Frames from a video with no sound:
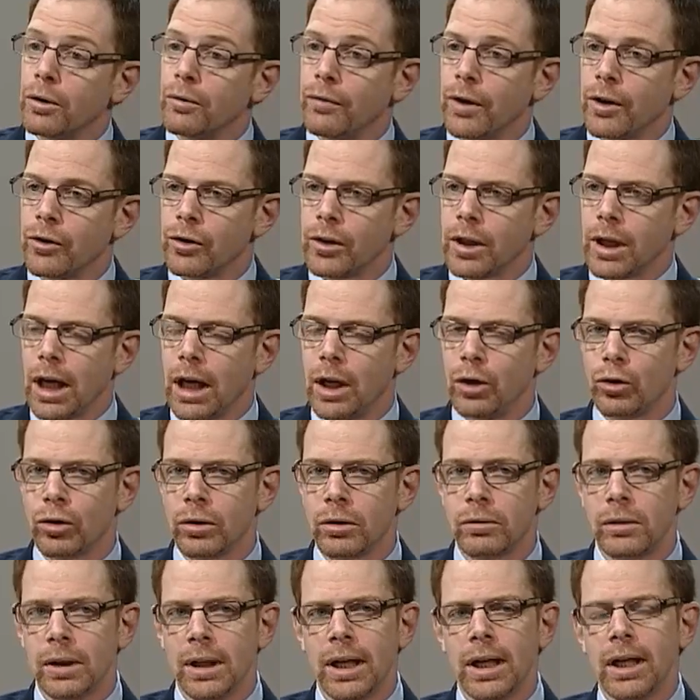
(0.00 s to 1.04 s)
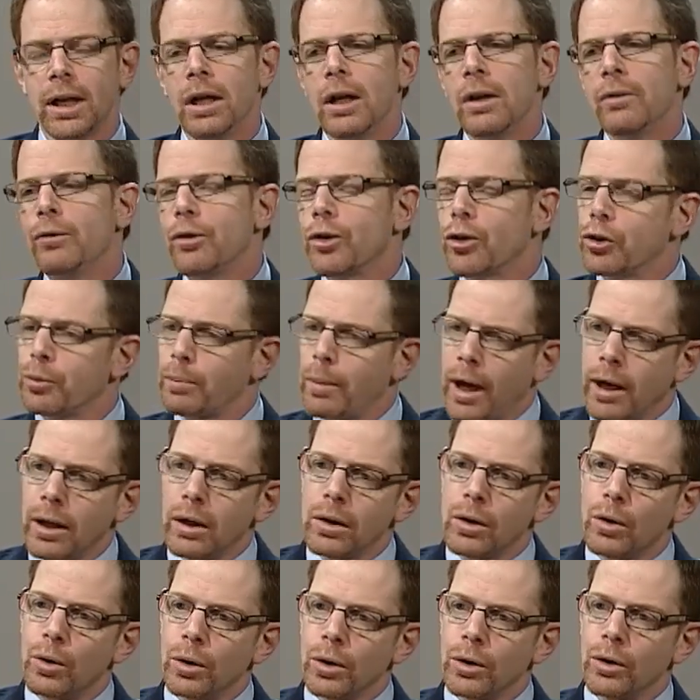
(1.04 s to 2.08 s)
investigation. For the
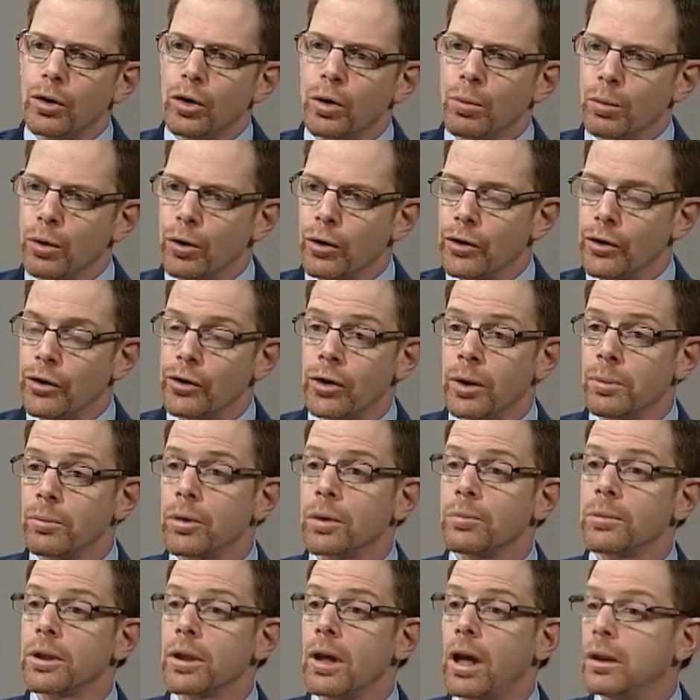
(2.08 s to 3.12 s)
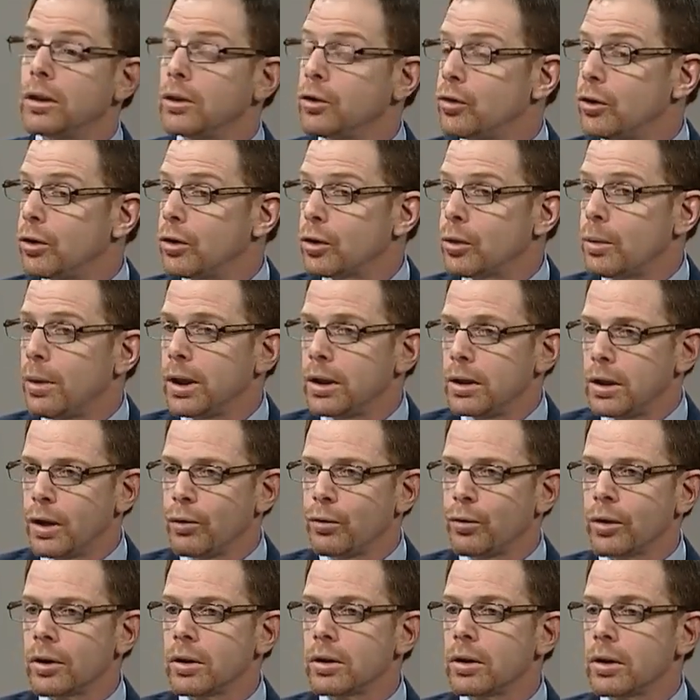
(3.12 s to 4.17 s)
spinal cord tumors, the symptomatology is quite
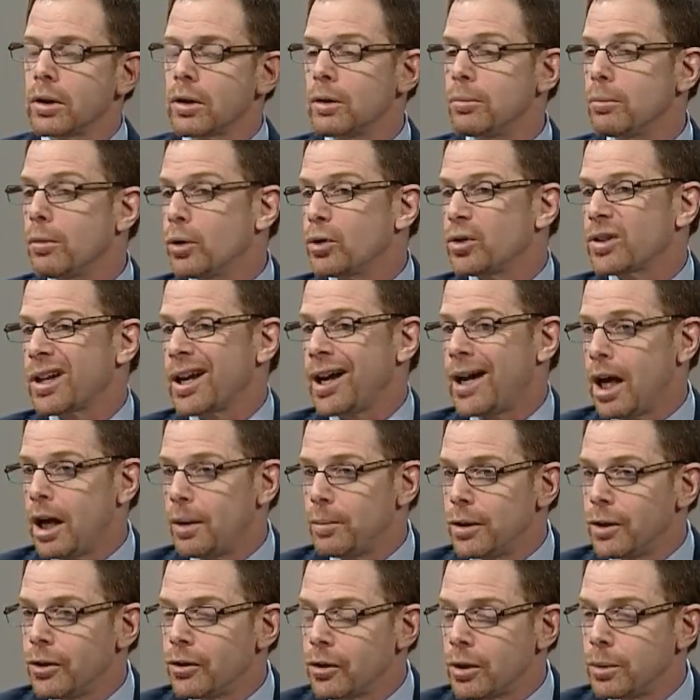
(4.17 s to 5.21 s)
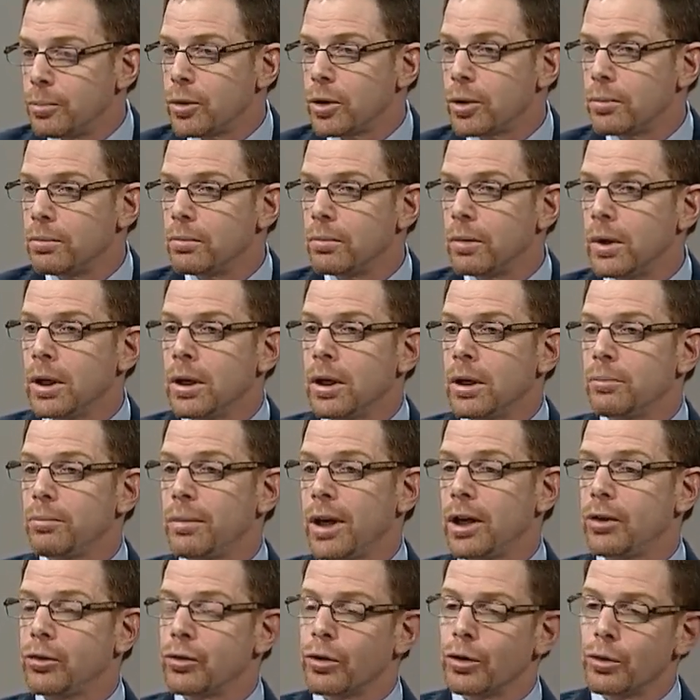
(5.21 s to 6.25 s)
different. The most common symptom
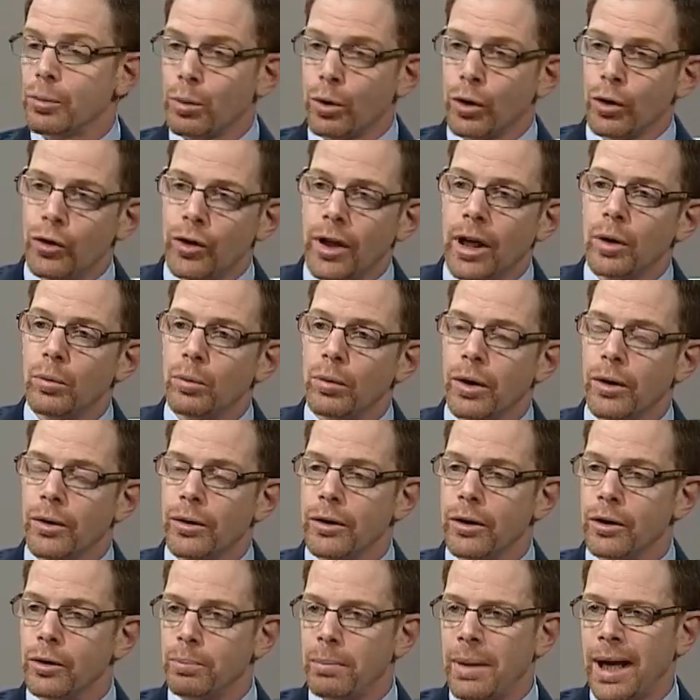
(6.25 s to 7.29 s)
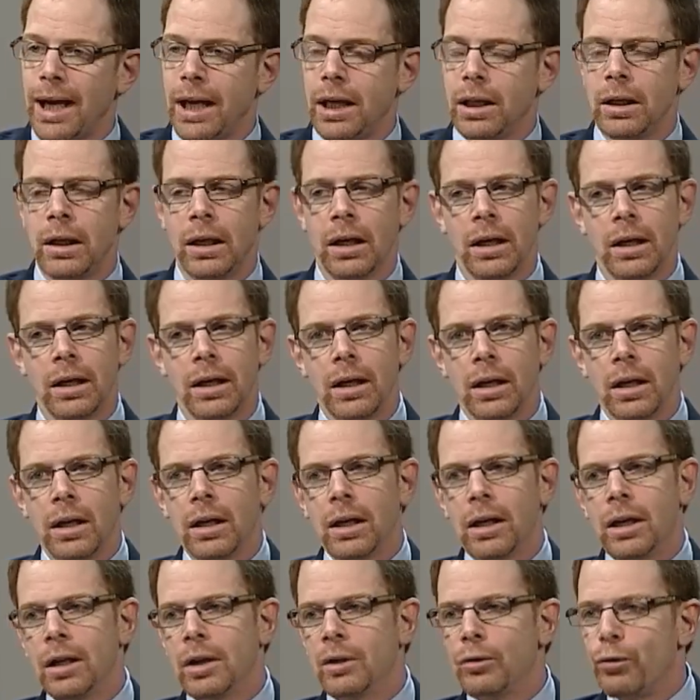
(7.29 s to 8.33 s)
patients present with is pain.
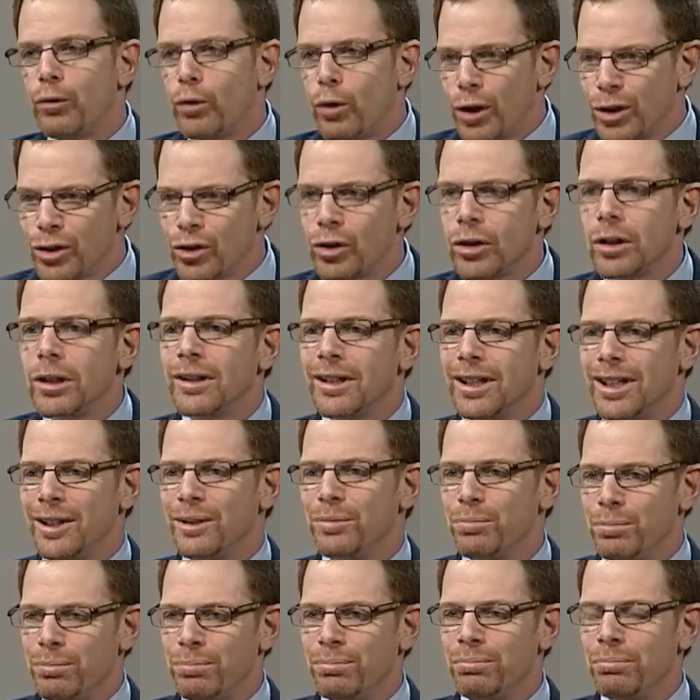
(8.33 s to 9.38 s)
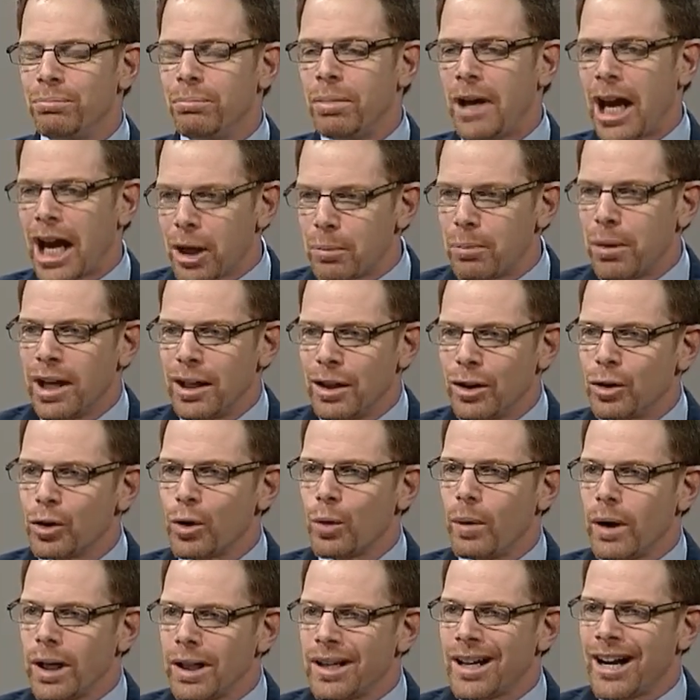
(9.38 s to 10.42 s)
Unfortunately, back pain is
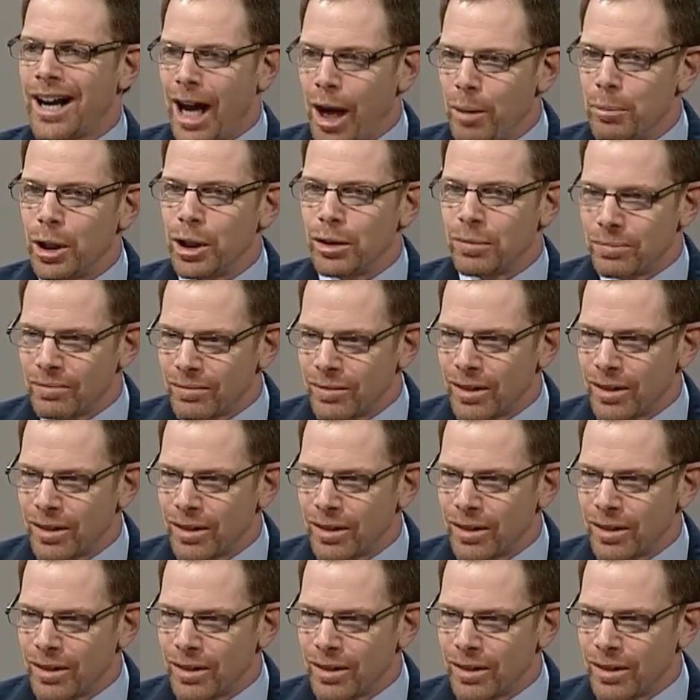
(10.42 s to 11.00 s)
quite common.